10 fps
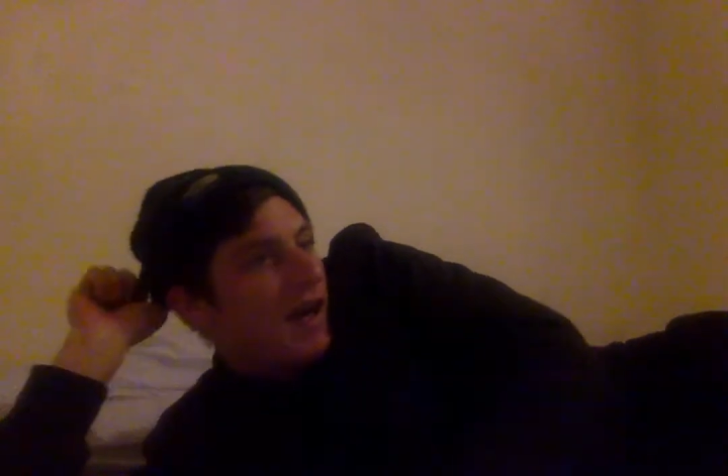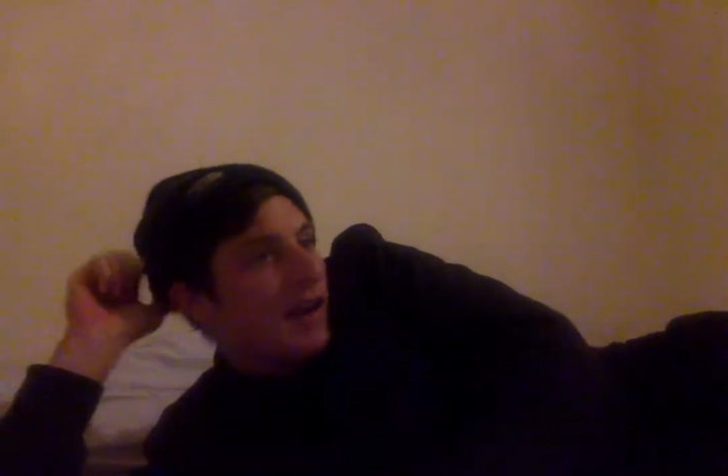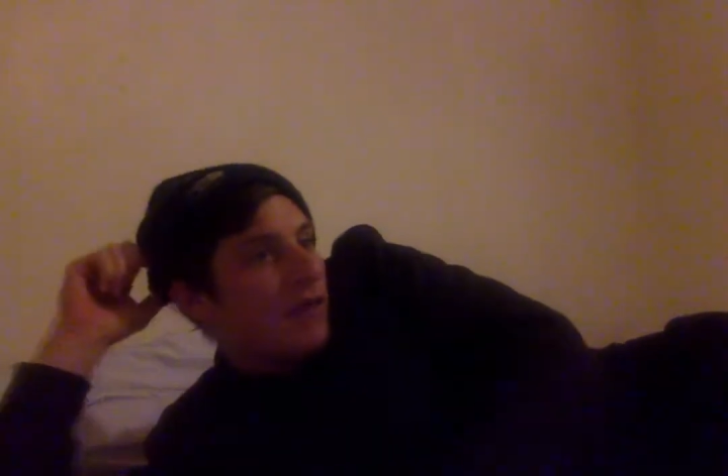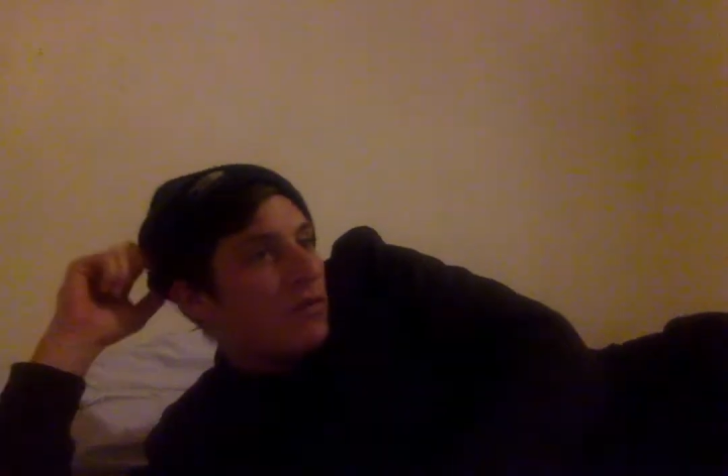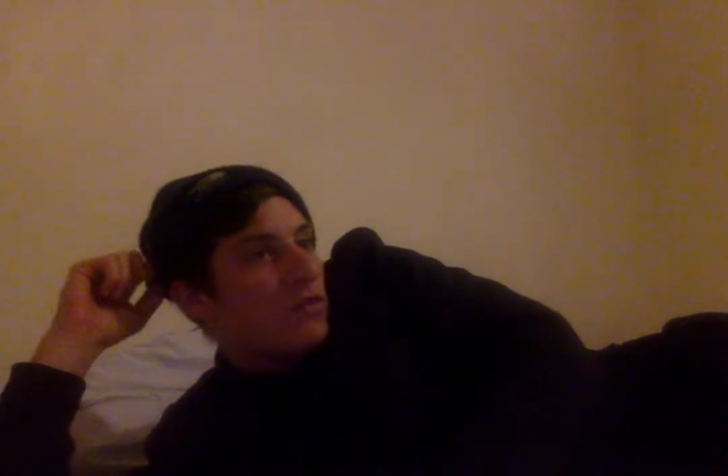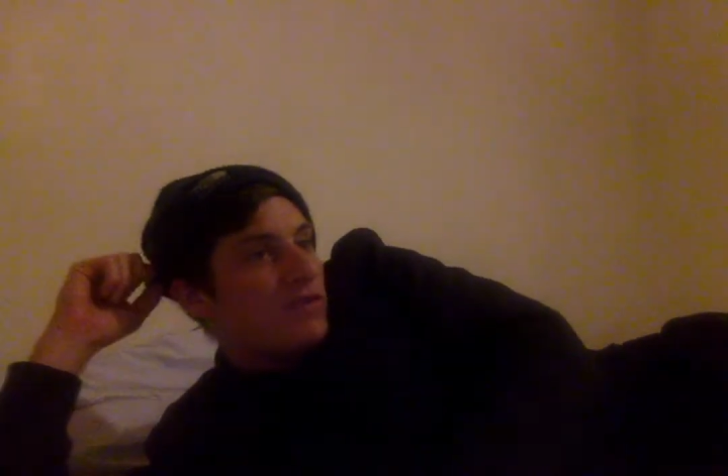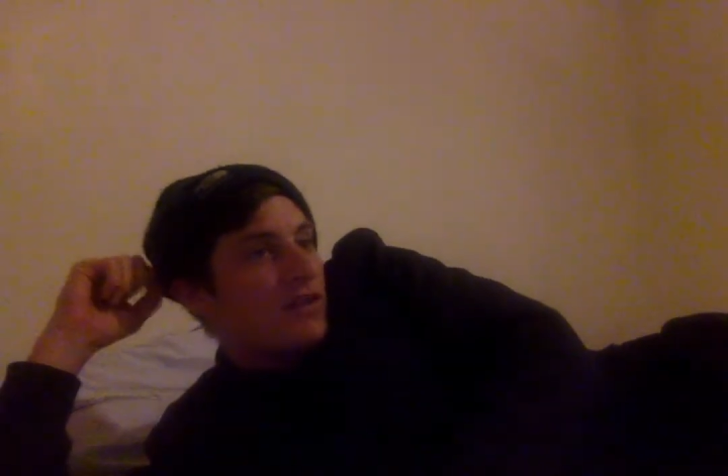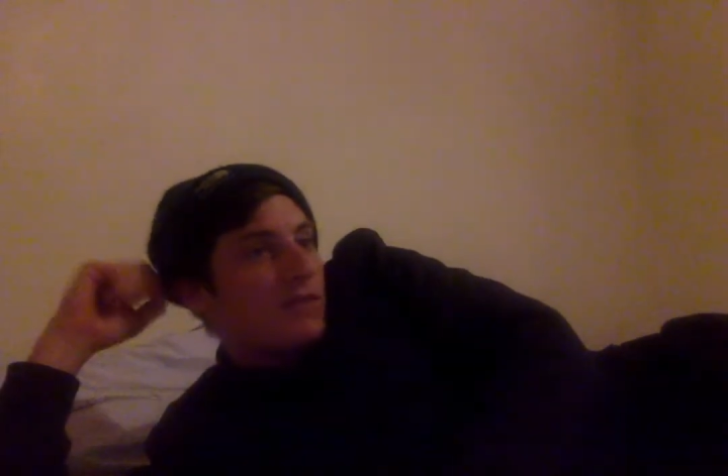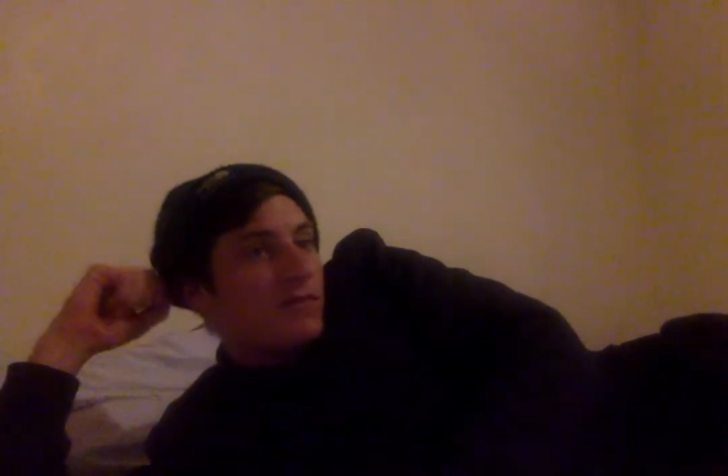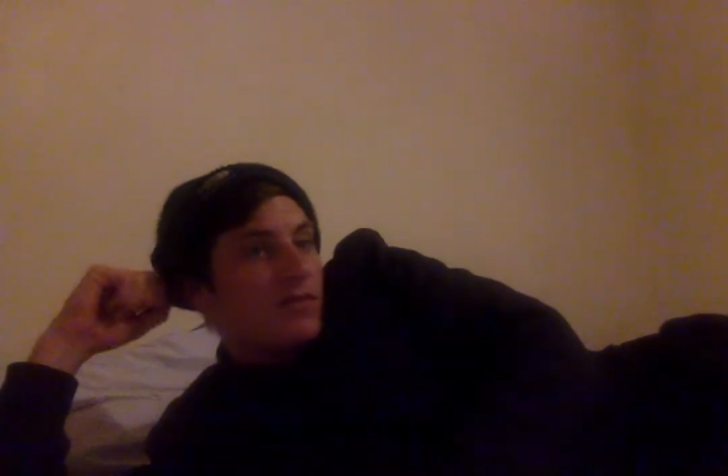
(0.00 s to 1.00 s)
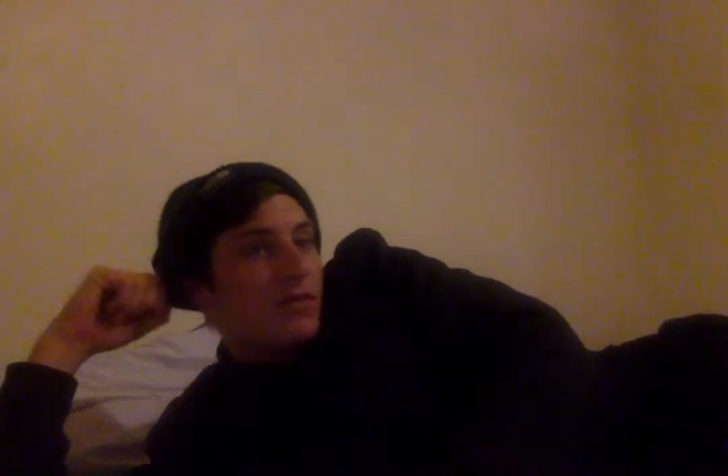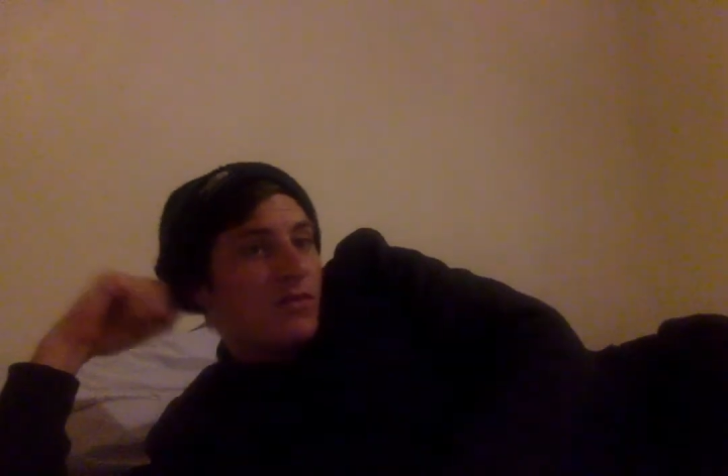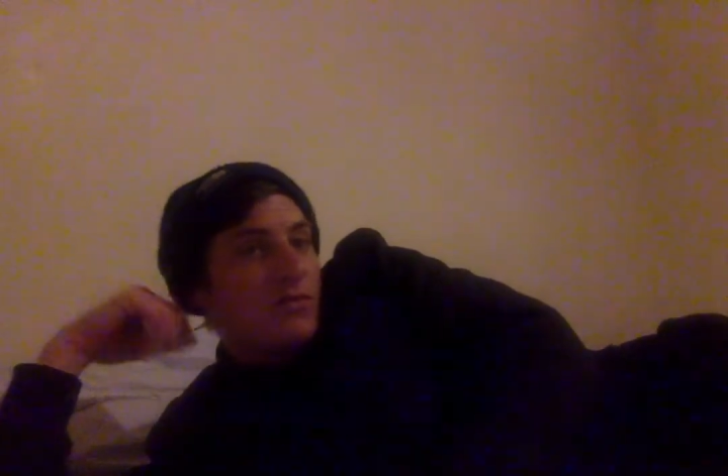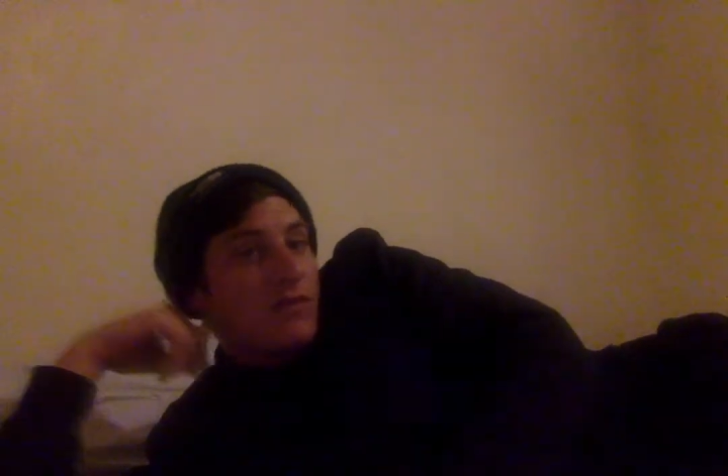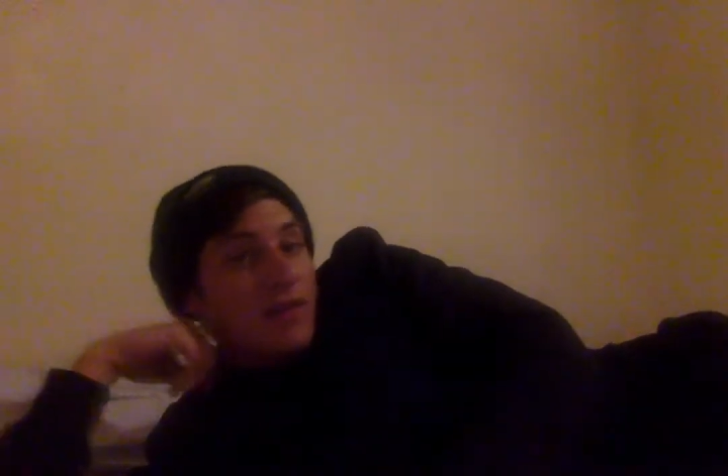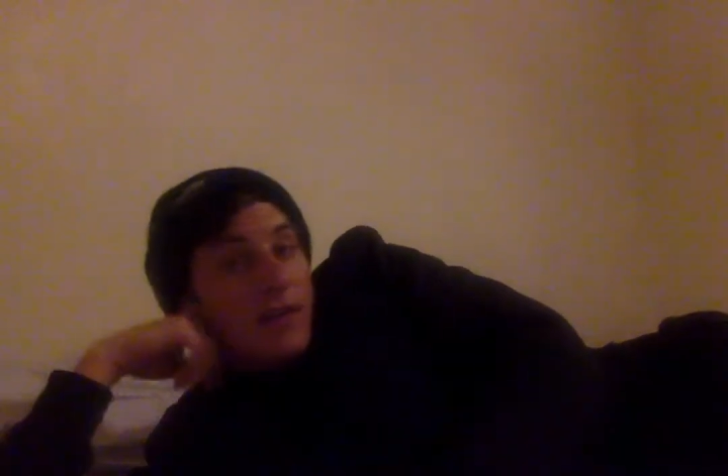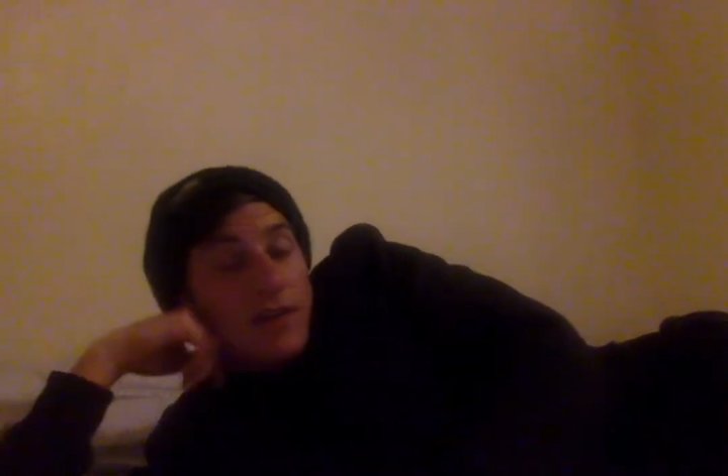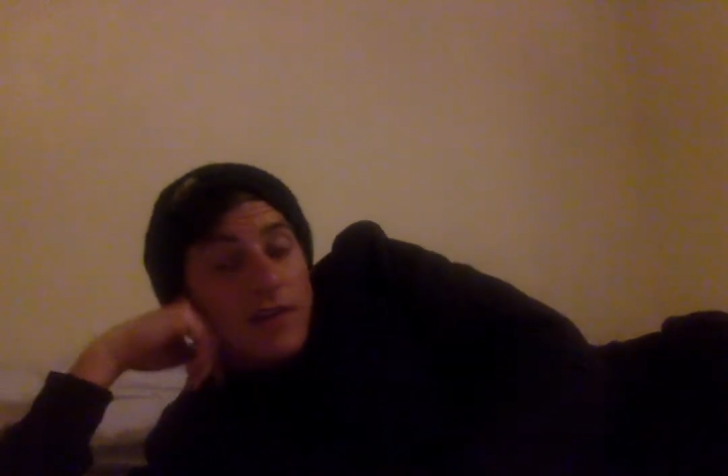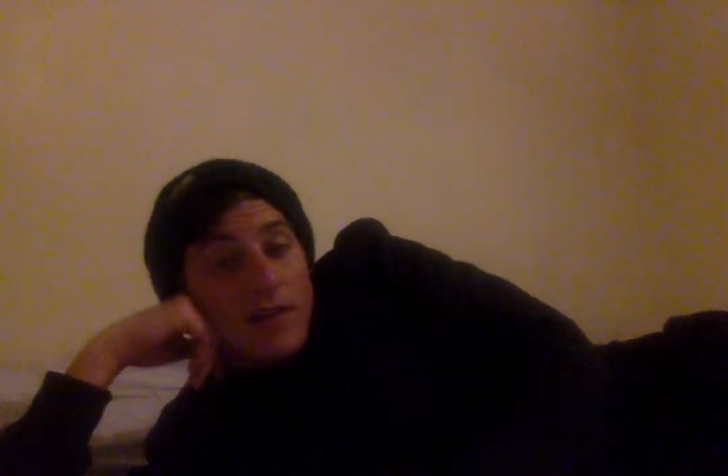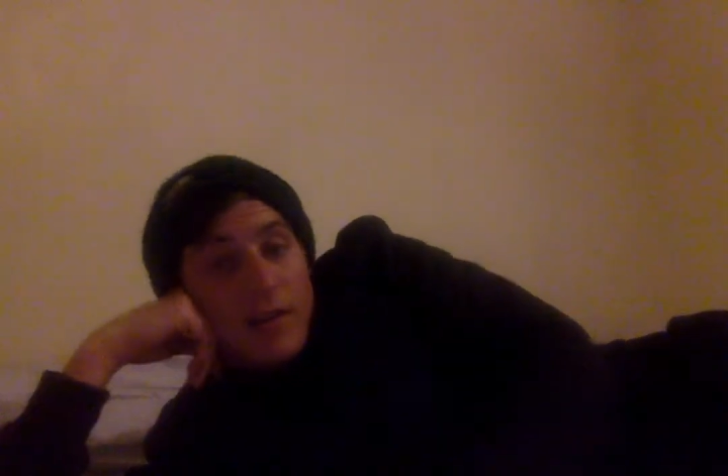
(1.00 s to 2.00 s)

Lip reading: I walked up to the